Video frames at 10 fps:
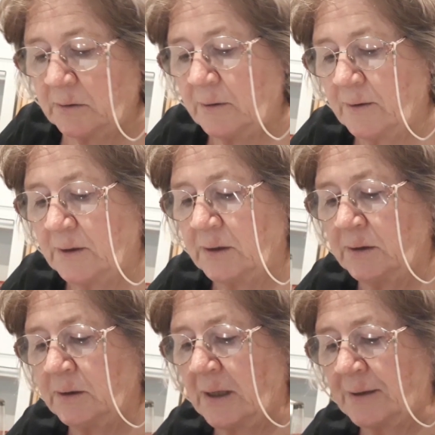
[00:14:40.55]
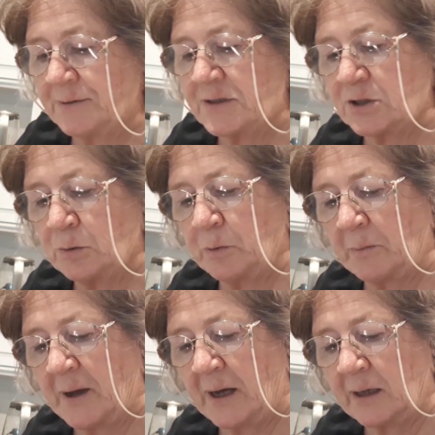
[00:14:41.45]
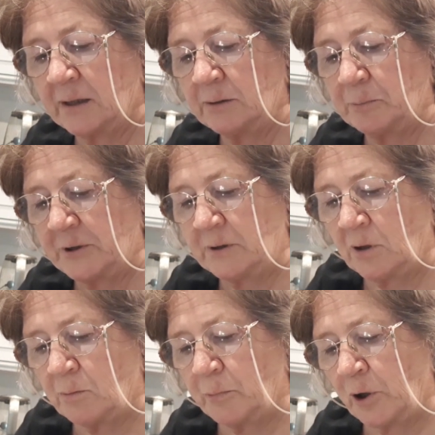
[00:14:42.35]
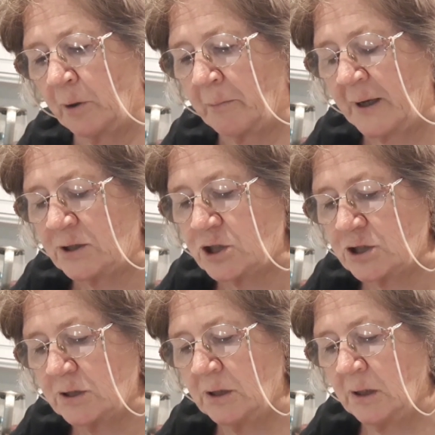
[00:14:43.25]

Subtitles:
than at the supermarket, but not by much.